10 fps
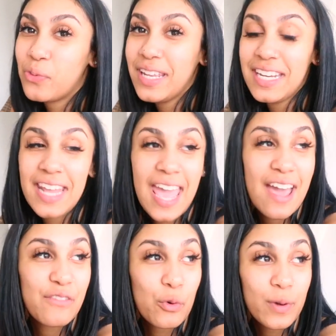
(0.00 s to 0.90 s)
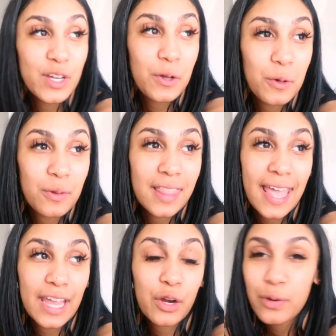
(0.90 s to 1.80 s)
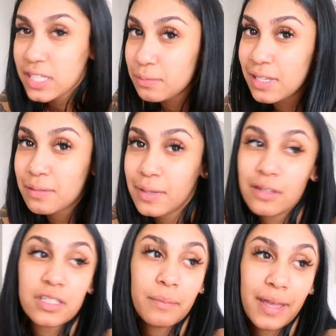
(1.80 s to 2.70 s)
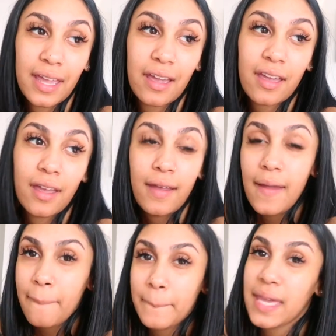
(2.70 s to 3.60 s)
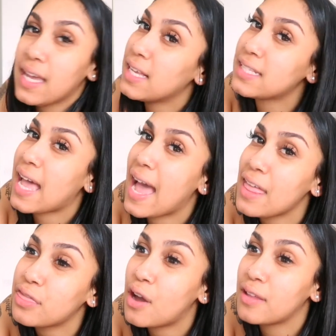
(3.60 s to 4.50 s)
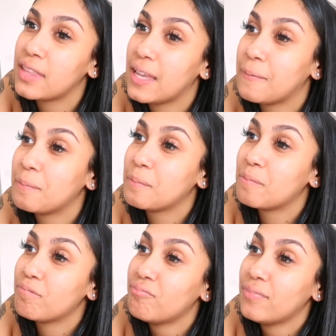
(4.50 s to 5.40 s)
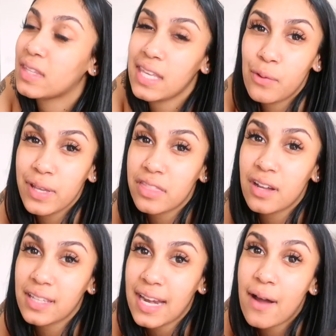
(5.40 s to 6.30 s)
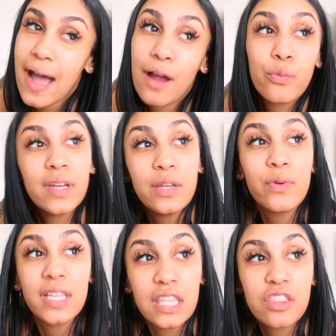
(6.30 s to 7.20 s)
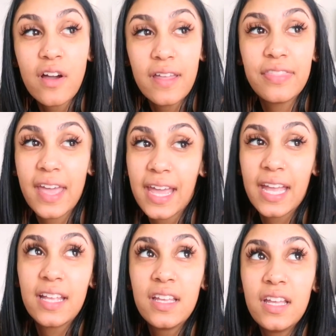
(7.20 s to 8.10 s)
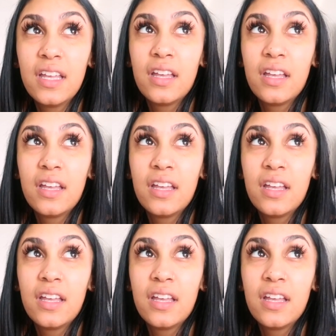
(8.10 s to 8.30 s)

we didn't have a real like Christmas meal to make. Because I thought that we thugged it out. Yeah, we thugged it out. I really, really thought that,